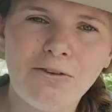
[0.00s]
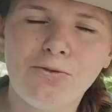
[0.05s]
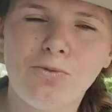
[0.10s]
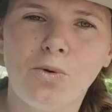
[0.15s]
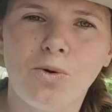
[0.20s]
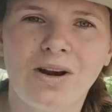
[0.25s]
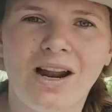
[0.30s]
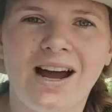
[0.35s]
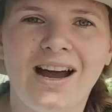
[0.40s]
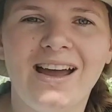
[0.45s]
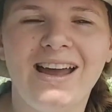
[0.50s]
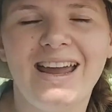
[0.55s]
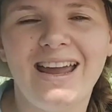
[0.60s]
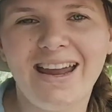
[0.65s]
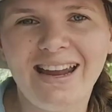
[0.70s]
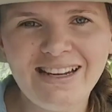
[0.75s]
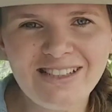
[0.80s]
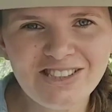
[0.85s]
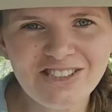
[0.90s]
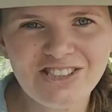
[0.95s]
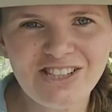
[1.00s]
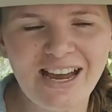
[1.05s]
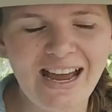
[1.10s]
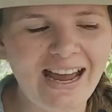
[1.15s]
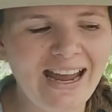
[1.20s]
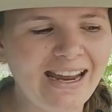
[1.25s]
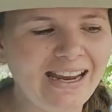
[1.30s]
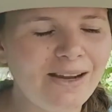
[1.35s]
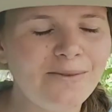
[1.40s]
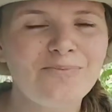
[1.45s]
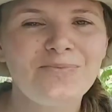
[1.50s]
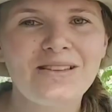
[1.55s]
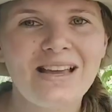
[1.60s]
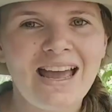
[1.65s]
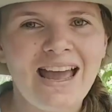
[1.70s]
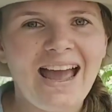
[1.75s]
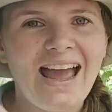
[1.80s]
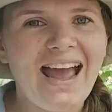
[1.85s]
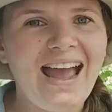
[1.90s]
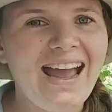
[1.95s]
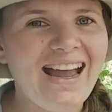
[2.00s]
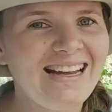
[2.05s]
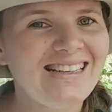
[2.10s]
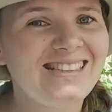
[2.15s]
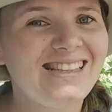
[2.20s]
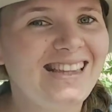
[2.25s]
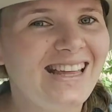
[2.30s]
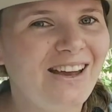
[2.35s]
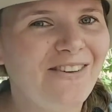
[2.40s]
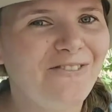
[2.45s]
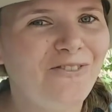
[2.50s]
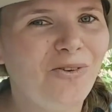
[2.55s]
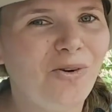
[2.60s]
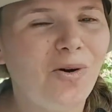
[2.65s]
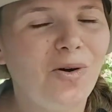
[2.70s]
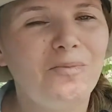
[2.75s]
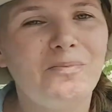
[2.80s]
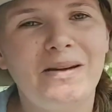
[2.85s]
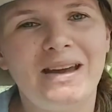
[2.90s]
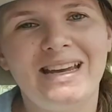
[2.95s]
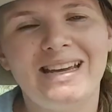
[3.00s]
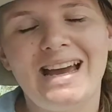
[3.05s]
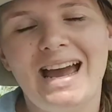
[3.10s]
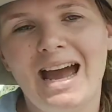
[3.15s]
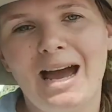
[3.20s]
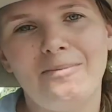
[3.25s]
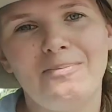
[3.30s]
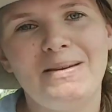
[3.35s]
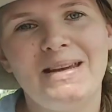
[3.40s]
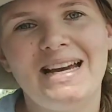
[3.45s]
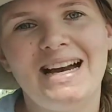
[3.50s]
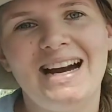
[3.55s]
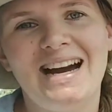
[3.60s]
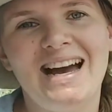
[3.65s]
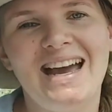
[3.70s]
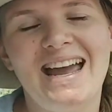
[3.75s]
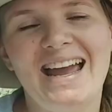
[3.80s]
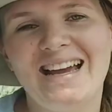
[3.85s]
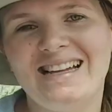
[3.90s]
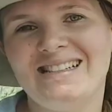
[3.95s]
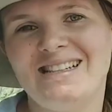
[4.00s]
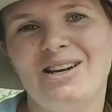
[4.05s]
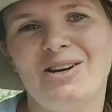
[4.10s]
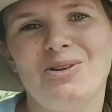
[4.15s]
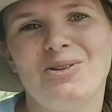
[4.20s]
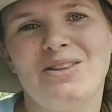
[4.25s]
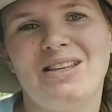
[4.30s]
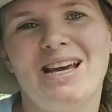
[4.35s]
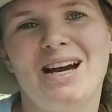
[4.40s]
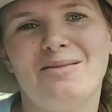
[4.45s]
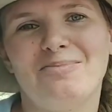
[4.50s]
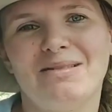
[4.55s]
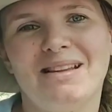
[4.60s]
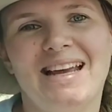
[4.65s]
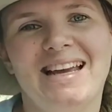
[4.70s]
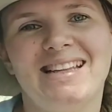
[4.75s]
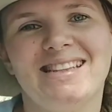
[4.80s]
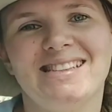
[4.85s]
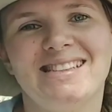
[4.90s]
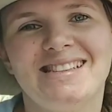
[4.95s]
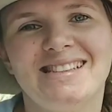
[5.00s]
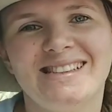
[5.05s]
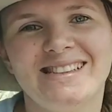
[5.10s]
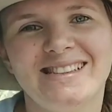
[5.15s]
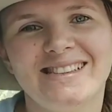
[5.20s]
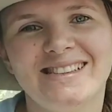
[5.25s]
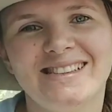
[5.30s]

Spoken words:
of water each day and therefore being happier and healthier plants.